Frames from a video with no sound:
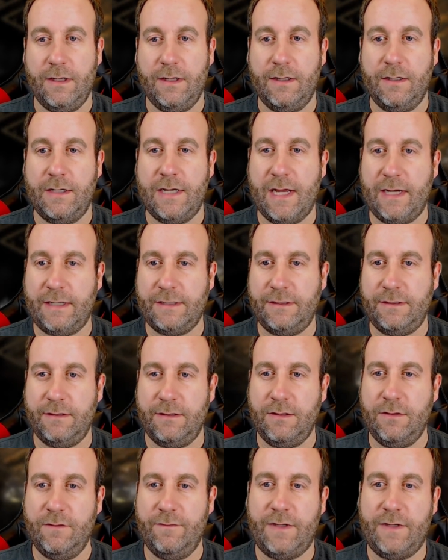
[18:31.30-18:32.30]
Next,
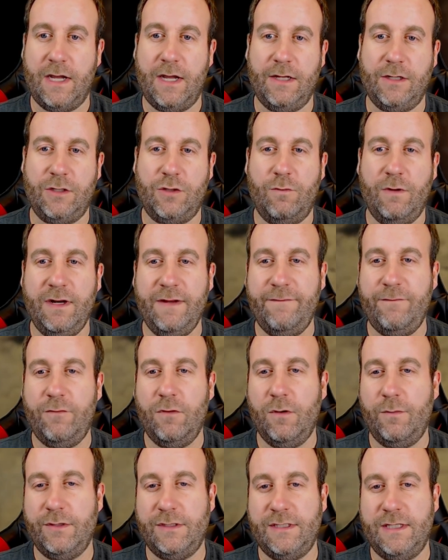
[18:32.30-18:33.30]
you've got
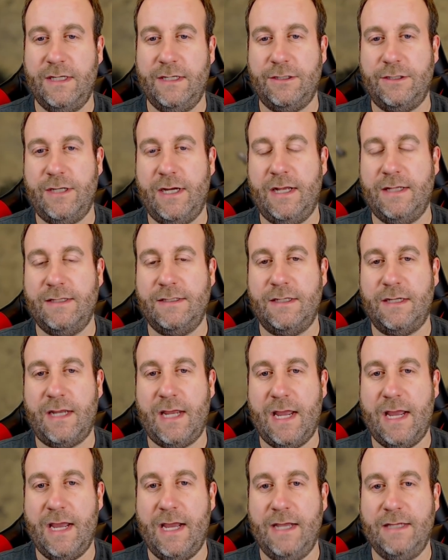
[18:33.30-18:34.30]
24% chance to
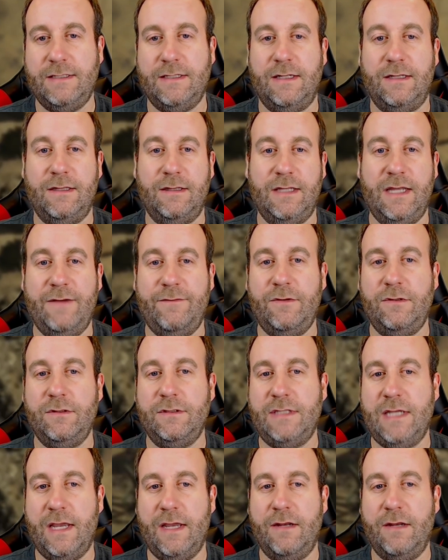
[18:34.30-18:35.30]
cast level
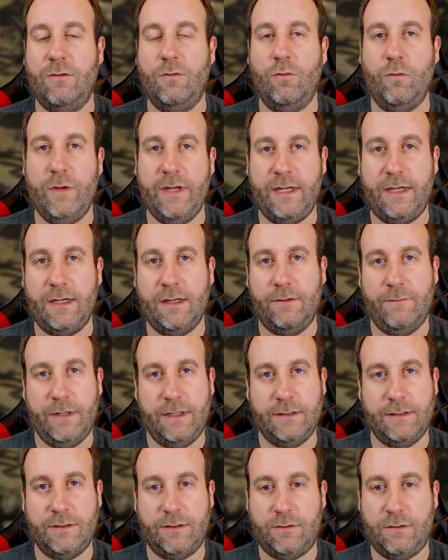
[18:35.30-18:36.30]
10 Weaken
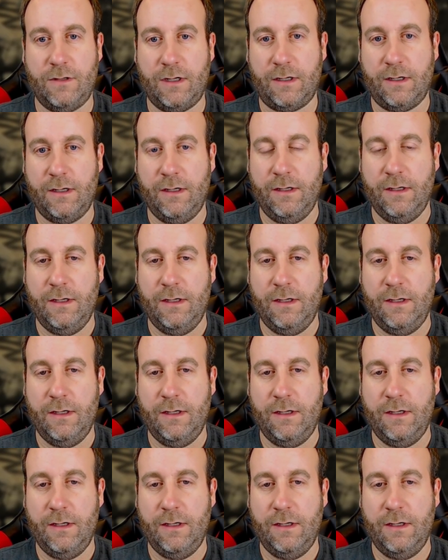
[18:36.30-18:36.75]
when struck.